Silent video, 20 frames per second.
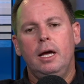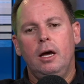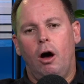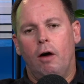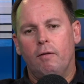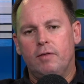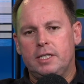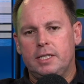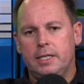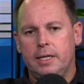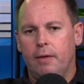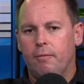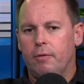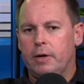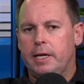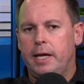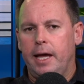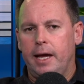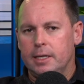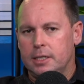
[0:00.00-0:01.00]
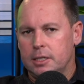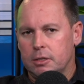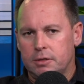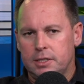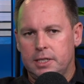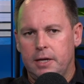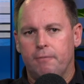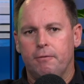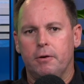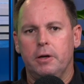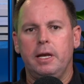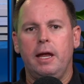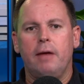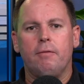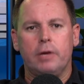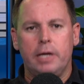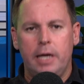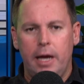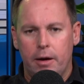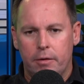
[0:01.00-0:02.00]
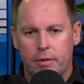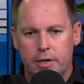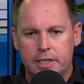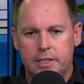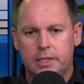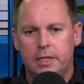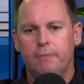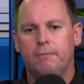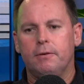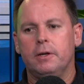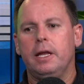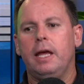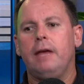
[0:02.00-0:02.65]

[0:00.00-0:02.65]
Obviously, every council's different, every area is different,